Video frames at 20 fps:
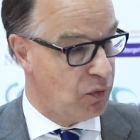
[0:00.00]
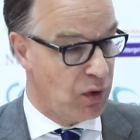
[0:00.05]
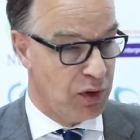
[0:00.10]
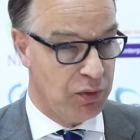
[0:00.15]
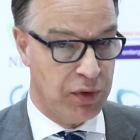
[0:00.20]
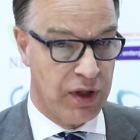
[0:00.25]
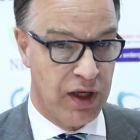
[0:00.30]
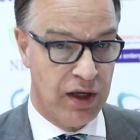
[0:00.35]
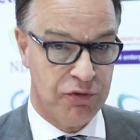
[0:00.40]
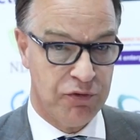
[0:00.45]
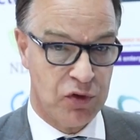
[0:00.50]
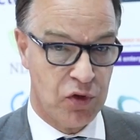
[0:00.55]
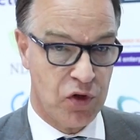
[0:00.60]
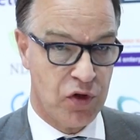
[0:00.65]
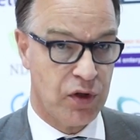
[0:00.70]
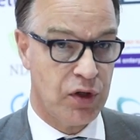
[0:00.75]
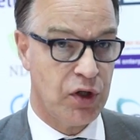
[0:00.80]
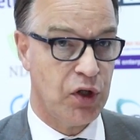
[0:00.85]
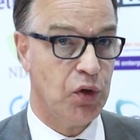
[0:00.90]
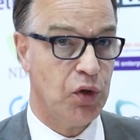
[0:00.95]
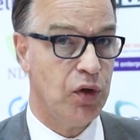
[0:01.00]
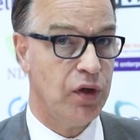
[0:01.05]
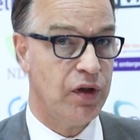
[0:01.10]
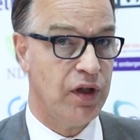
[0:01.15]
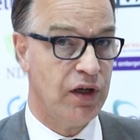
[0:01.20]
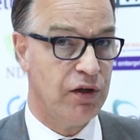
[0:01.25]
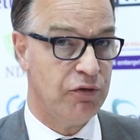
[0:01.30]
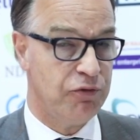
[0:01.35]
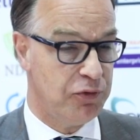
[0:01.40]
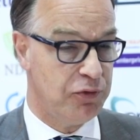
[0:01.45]
where we have to secure
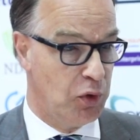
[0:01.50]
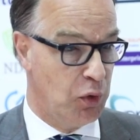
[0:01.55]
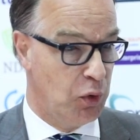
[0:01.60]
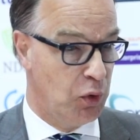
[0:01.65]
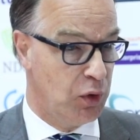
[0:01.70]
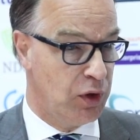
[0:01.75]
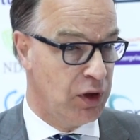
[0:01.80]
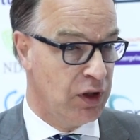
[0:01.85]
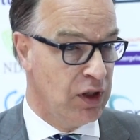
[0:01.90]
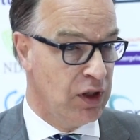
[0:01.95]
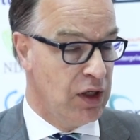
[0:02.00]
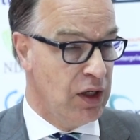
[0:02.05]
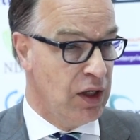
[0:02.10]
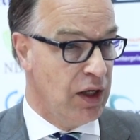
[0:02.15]
their food,